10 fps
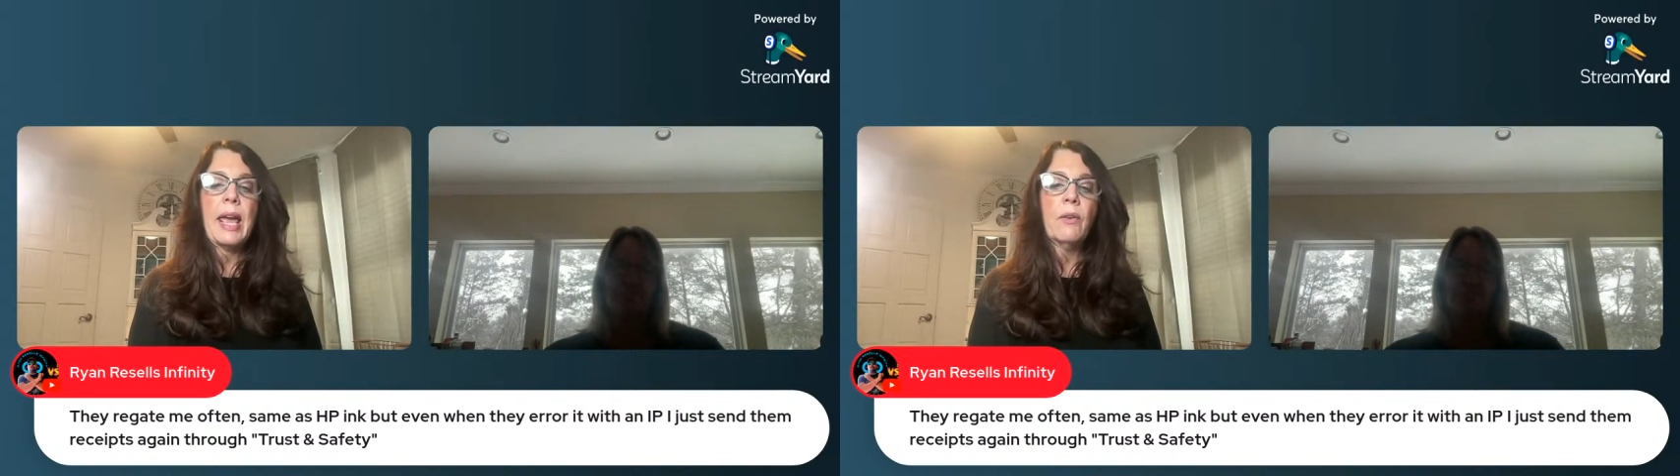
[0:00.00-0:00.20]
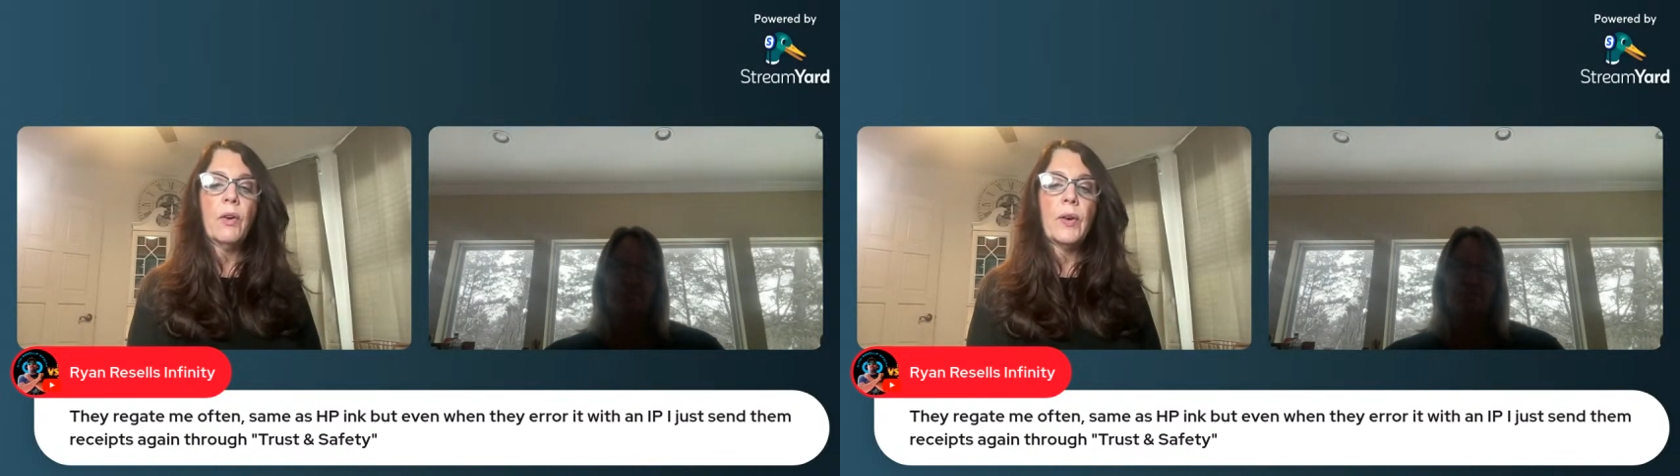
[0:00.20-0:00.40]

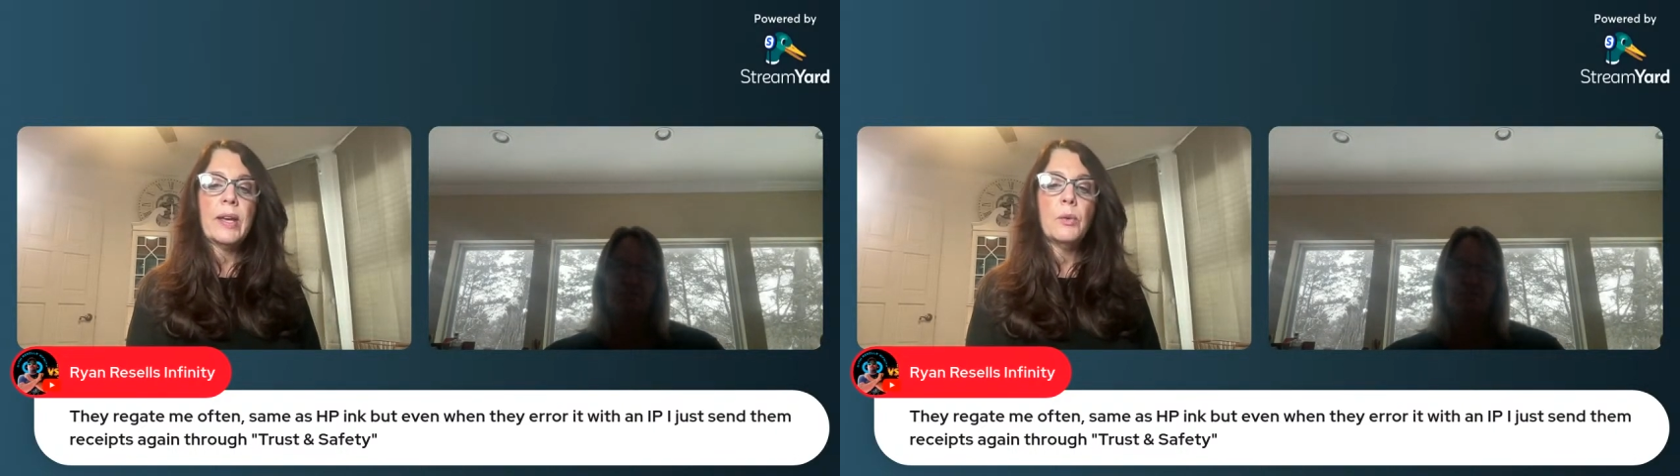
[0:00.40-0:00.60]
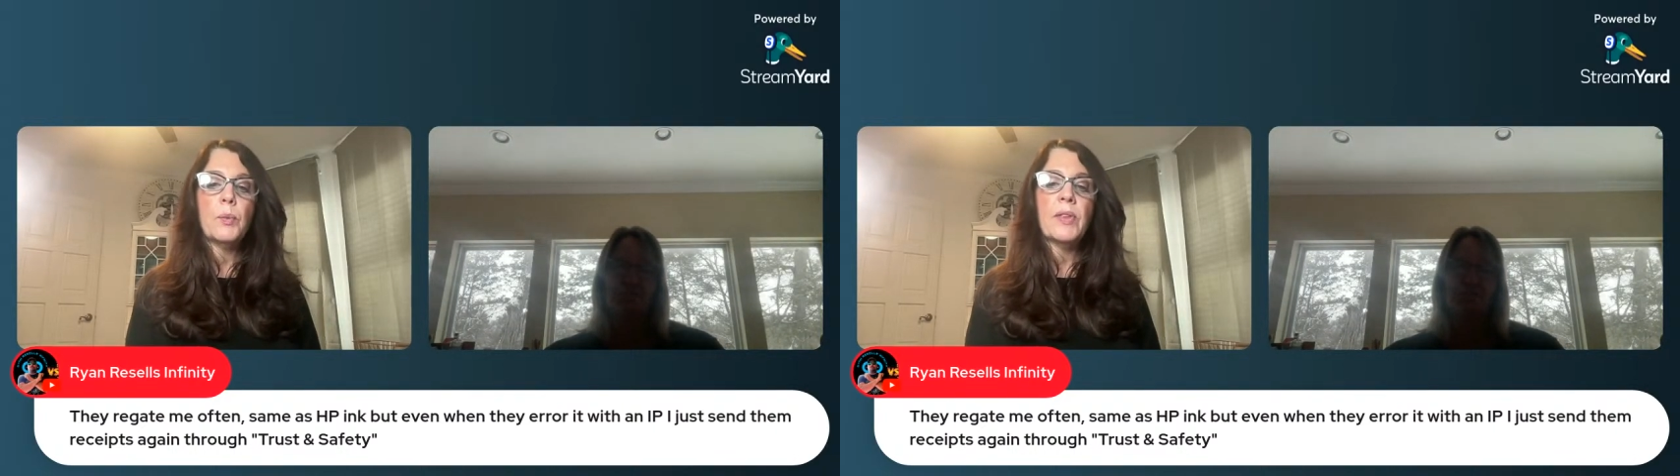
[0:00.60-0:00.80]
error
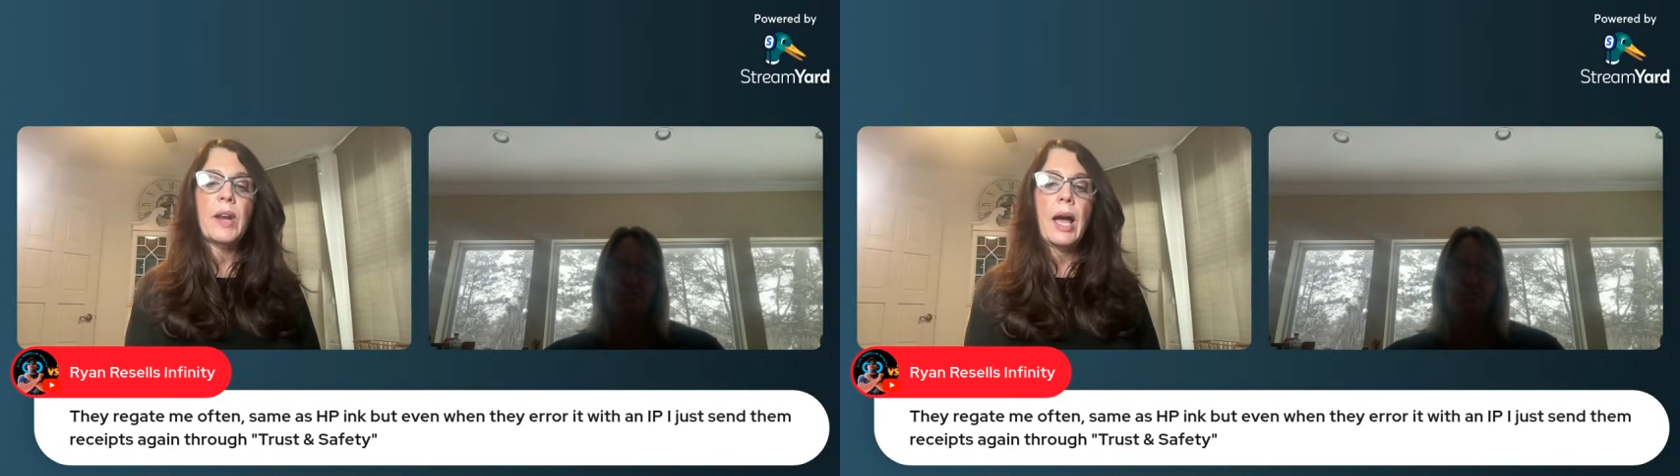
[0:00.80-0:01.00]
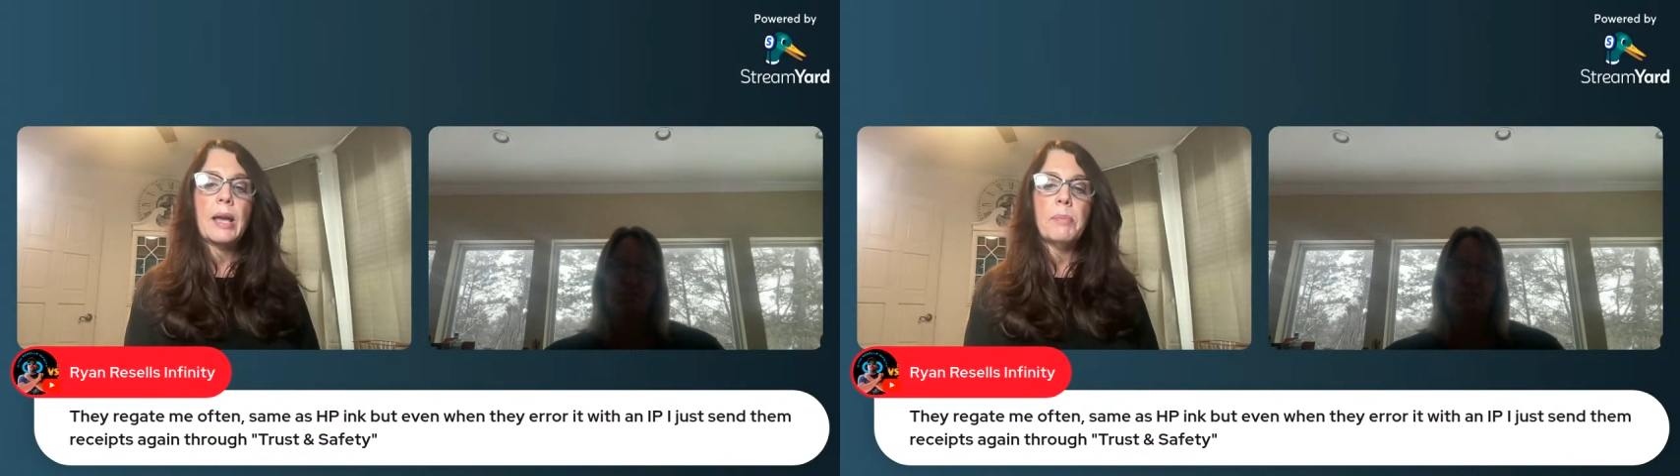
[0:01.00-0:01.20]
it with an
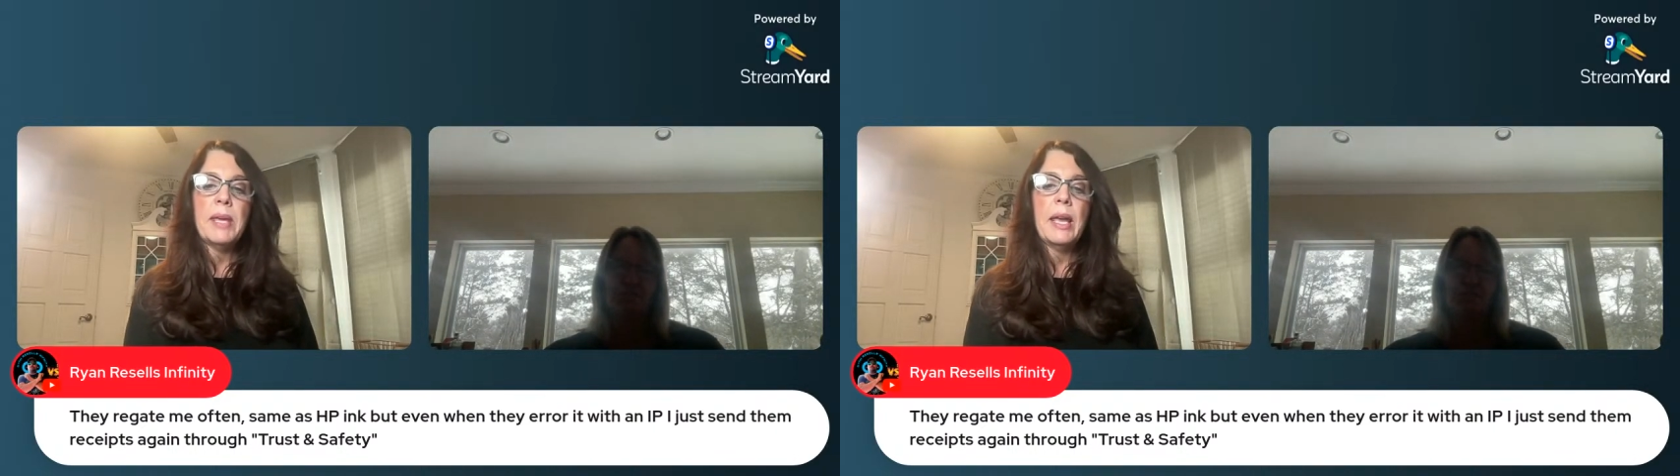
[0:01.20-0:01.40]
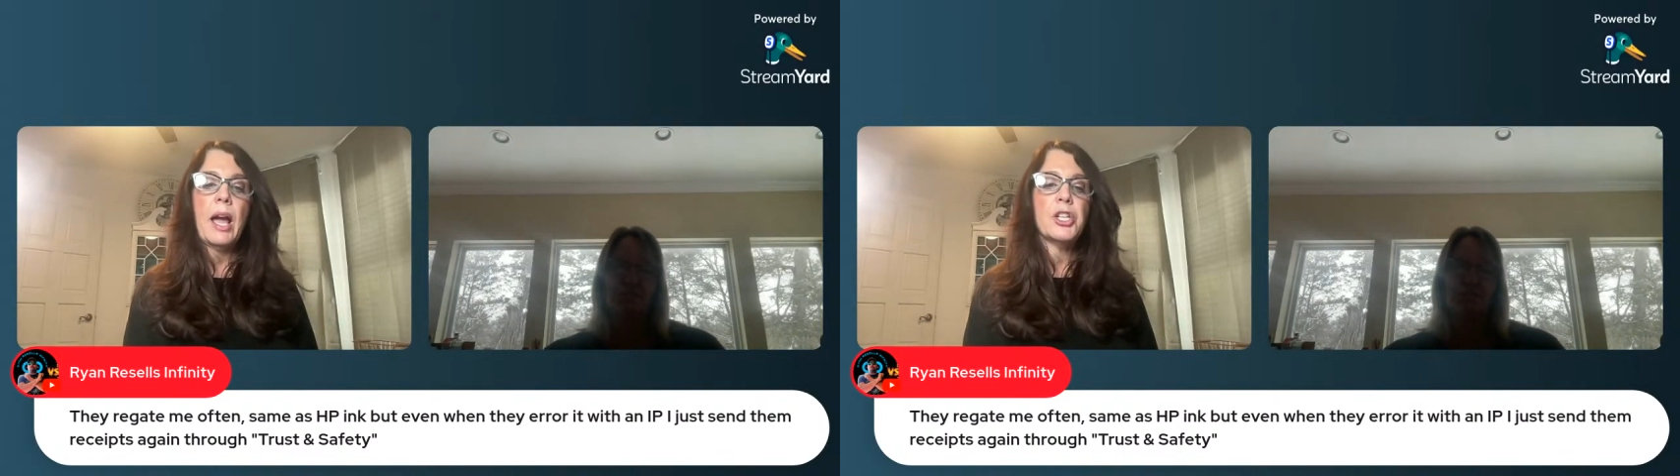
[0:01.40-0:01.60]
IP,